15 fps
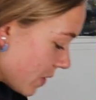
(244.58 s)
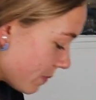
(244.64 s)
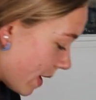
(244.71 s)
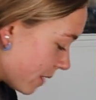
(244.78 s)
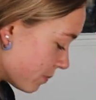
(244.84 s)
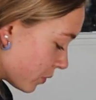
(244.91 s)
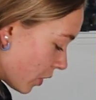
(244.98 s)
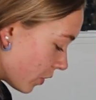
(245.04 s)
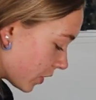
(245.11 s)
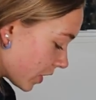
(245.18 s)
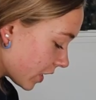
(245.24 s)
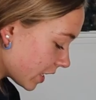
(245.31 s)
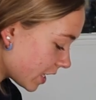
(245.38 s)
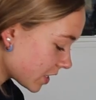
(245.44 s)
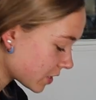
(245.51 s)
mine broke
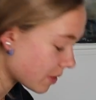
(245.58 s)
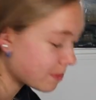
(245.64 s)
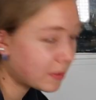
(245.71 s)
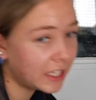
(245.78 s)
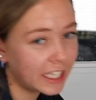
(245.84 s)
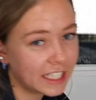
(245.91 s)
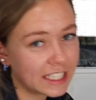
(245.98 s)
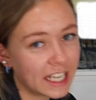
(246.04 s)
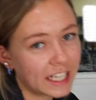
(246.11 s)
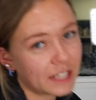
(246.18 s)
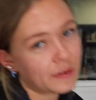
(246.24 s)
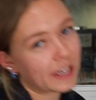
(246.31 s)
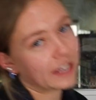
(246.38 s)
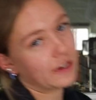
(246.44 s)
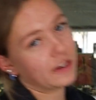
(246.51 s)
earlier, so I'm pretty
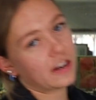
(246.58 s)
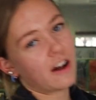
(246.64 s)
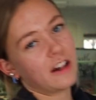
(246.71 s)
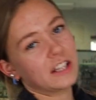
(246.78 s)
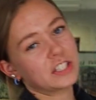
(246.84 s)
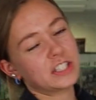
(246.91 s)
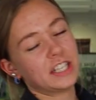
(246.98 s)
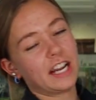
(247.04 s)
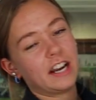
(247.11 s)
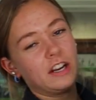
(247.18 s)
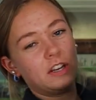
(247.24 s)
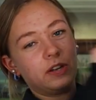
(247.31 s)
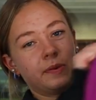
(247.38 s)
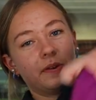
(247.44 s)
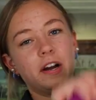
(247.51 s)
excited when I go to college to get a
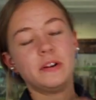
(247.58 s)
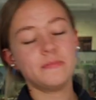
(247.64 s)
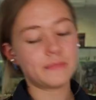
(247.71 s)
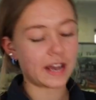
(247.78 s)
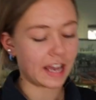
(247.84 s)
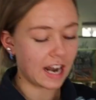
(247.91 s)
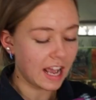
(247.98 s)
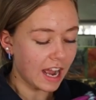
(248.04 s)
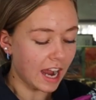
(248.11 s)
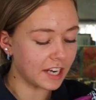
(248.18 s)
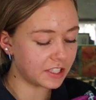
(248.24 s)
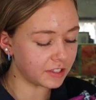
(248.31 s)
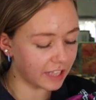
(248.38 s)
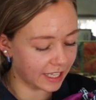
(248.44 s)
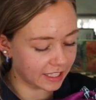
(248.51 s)
new one. But I
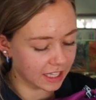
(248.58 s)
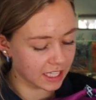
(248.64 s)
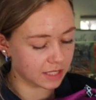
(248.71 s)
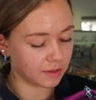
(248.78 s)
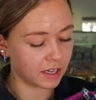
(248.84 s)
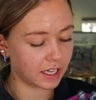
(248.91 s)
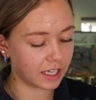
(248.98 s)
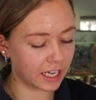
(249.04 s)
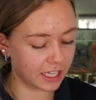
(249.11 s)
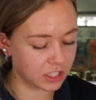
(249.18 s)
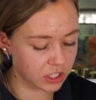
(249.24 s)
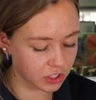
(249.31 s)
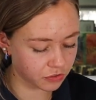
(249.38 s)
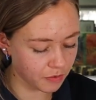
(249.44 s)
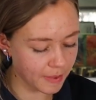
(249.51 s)
do like this one.
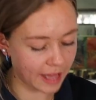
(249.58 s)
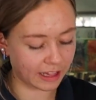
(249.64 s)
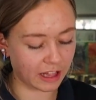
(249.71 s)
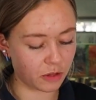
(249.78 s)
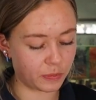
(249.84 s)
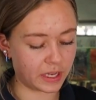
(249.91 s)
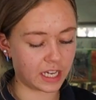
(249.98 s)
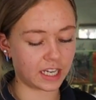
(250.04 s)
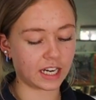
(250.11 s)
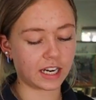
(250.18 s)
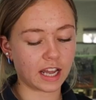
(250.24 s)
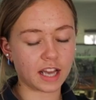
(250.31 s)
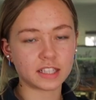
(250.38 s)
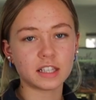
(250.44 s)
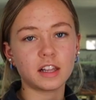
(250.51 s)
It's just from LL Bean, and
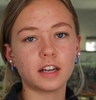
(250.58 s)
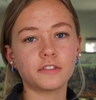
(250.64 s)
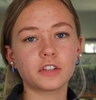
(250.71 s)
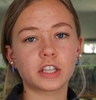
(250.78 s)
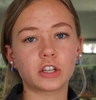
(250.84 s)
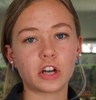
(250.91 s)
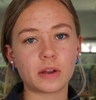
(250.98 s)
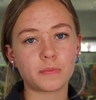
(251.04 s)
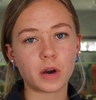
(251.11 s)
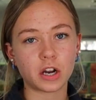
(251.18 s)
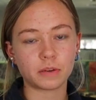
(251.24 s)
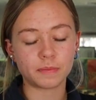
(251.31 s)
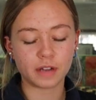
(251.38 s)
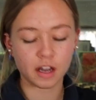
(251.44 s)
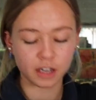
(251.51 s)
it has a lot of really great
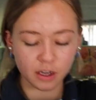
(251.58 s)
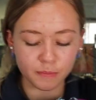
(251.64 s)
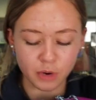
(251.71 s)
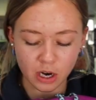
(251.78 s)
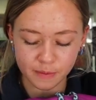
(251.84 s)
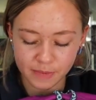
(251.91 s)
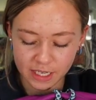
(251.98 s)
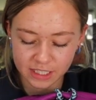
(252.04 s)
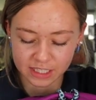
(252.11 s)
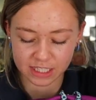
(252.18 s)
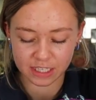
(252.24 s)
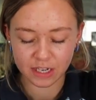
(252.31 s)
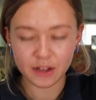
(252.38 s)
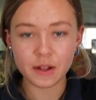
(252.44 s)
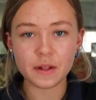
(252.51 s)

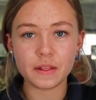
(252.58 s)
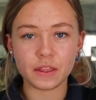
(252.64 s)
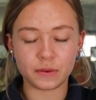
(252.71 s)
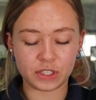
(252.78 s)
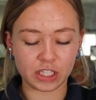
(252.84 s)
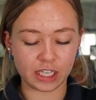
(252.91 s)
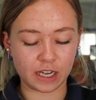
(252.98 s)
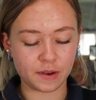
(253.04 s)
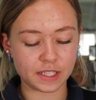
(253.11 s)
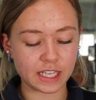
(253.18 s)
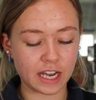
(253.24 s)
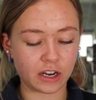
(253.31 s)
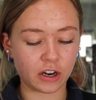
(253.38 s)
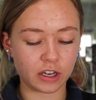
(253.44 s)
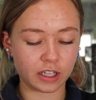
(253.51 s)
compartments, which like I was
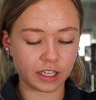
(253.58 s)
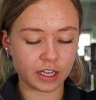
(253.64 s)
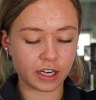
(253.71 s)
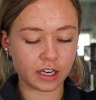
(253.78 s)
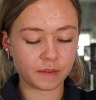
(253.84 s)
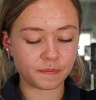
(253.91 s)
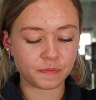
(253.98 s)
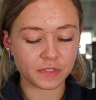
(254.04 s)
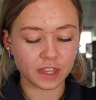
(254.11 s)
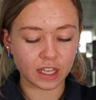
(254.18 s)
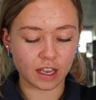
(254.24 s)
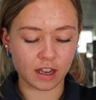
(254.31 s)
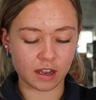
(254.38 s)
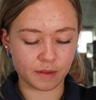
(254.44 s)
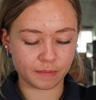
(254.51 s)
saying earlier,
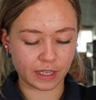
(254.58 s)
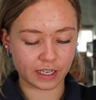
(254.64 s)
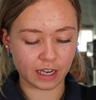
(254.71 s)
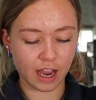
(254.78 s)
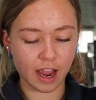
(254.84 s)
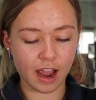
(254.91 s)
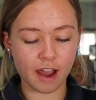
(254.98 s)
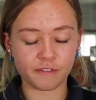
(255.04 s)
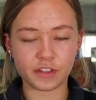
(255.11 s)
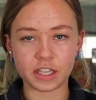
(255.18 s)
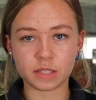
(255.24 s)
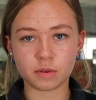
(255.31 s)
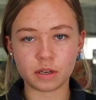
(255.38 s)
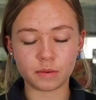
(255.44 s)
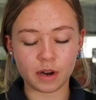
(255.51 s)
like I have
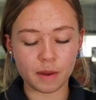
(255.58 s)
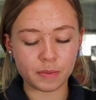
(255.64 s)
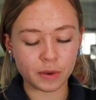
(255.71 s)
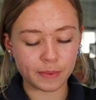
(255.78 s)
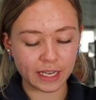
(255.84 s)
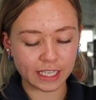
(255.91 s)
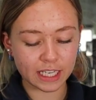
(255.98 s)
this one where I put my